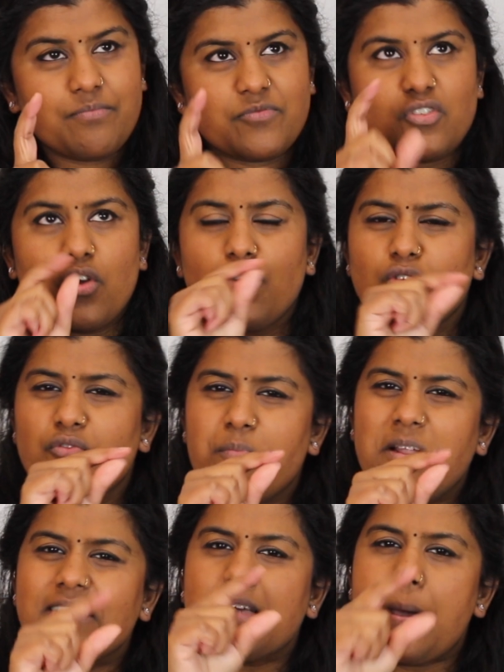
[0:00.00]
so you
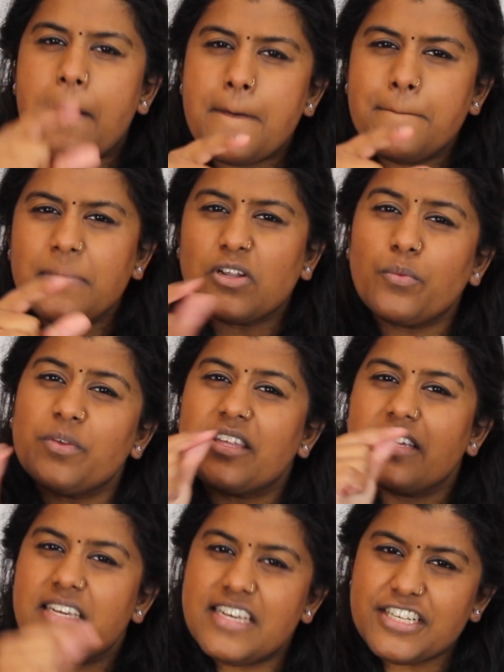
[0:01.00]
replace the not with
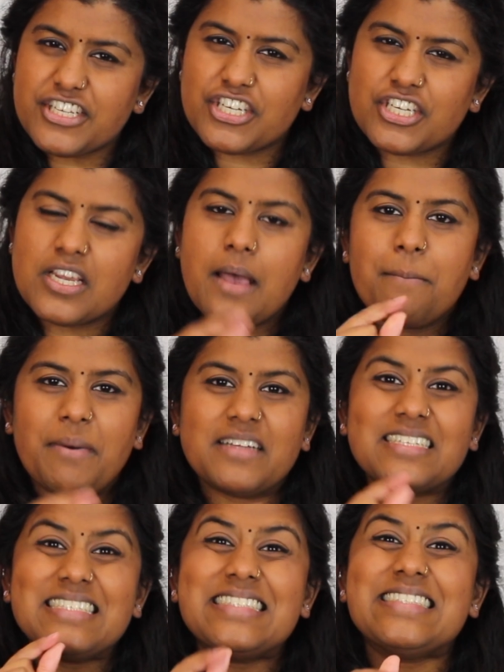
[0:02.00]
an ich,
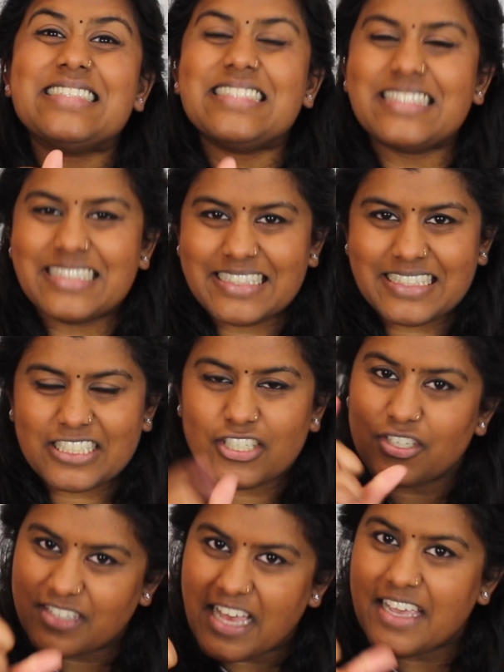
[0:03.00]
but inj,
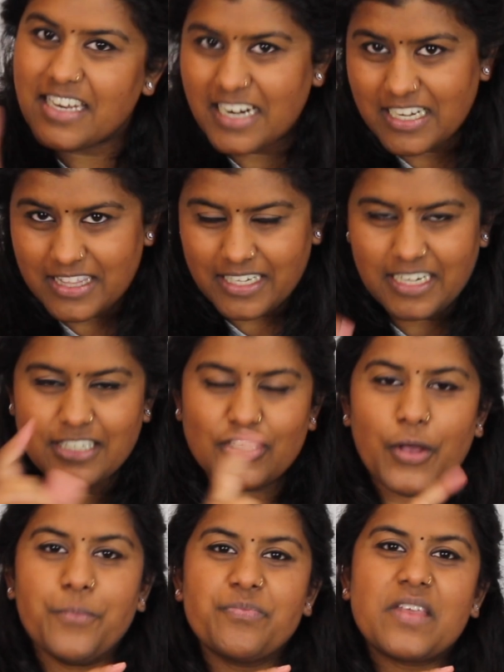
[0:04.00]
because they're inner-lithical.
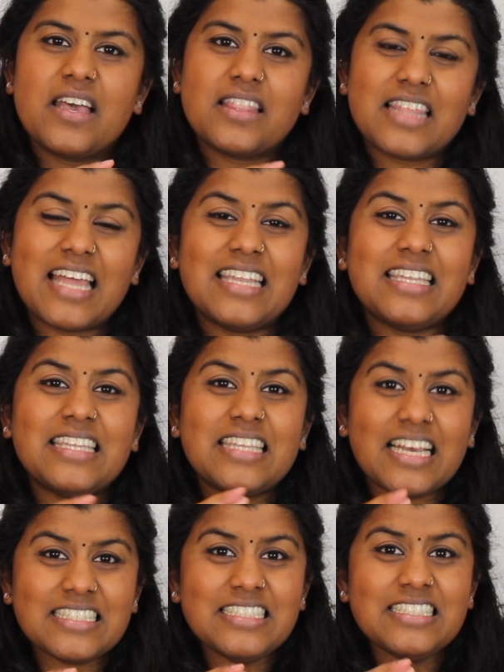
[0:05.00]
So
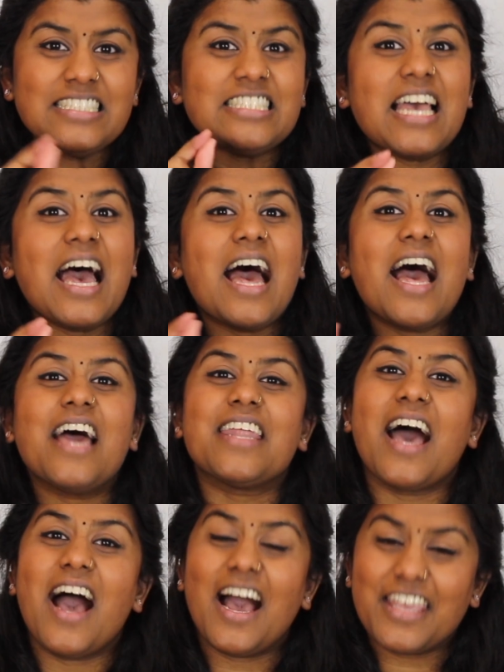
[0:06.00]

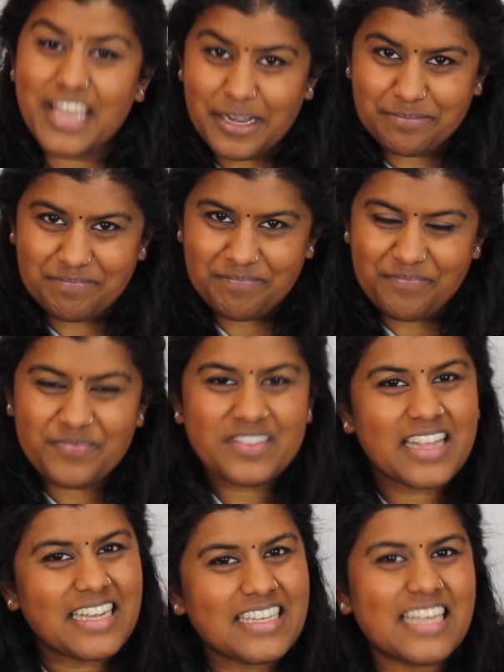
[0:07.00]
tennancharayam.
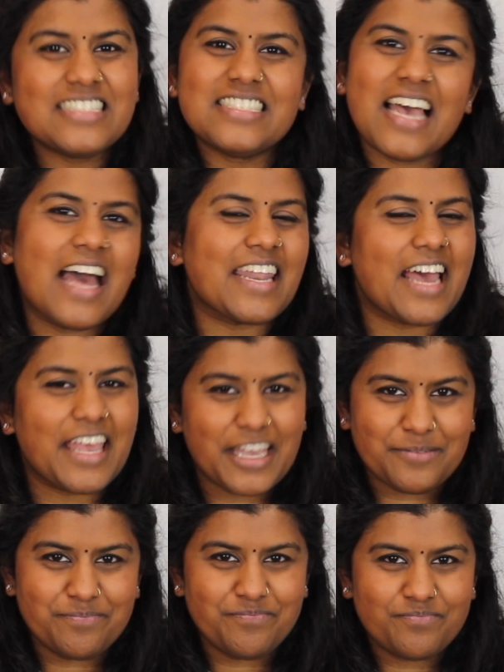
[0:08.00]

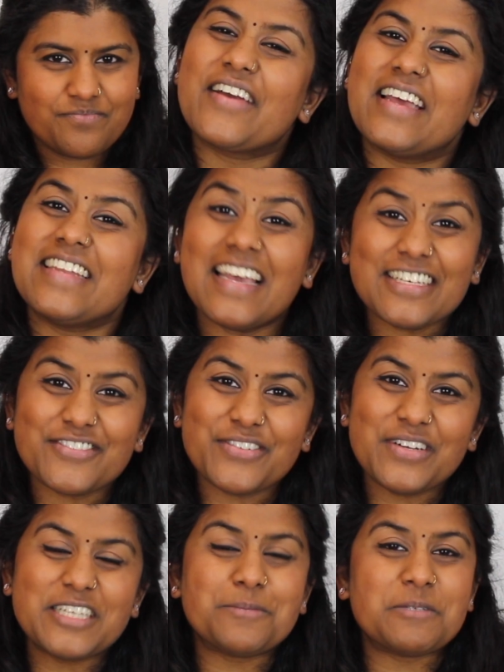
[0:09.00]
Tennancharayam. Okay, next rule
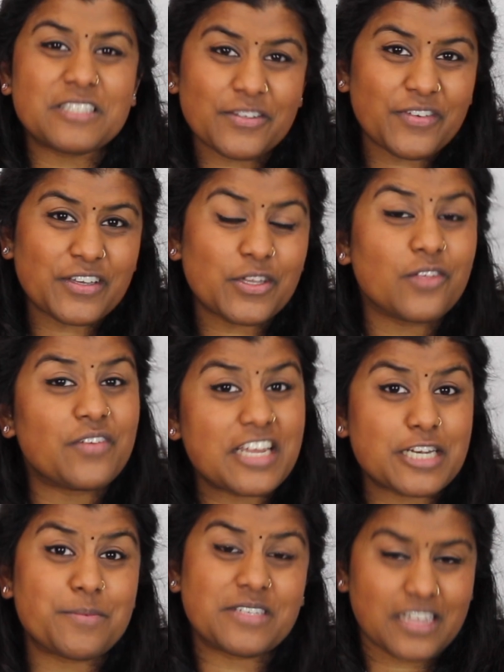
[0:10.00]
is specific to the
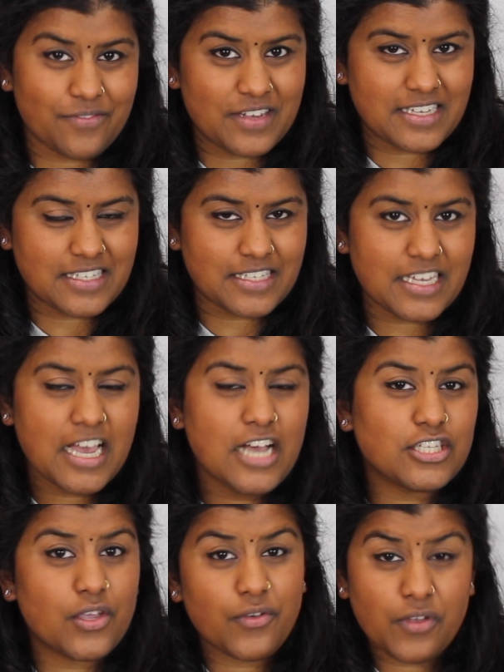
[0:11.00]
Vetrama suffixes.
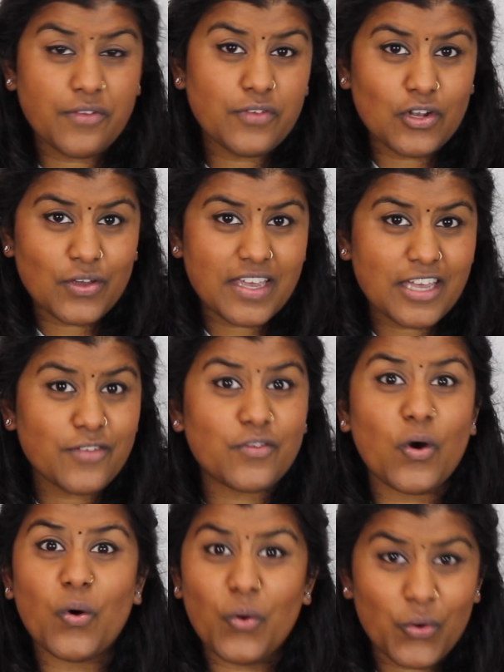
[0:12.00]
So if you look here, you've
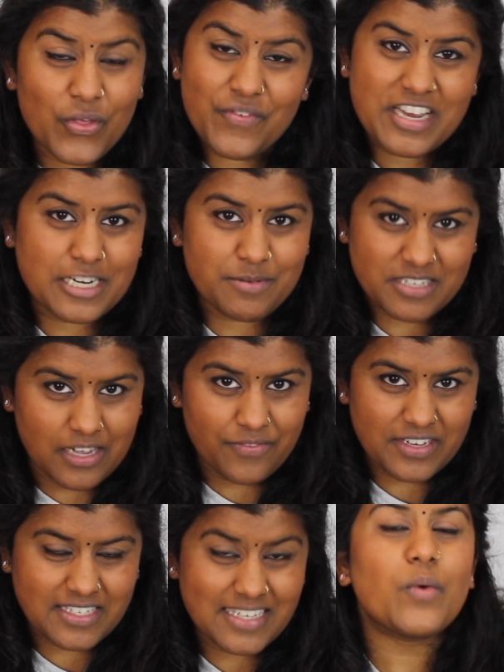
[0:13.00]
got all the Vetrama
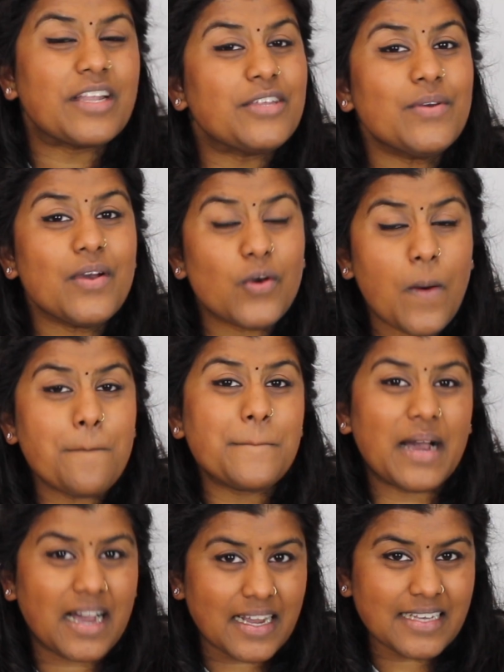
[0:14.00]
suffixes. When you
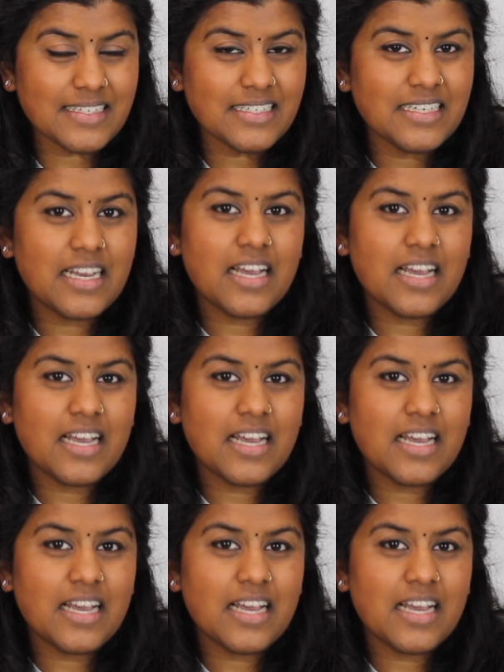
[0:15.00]
combine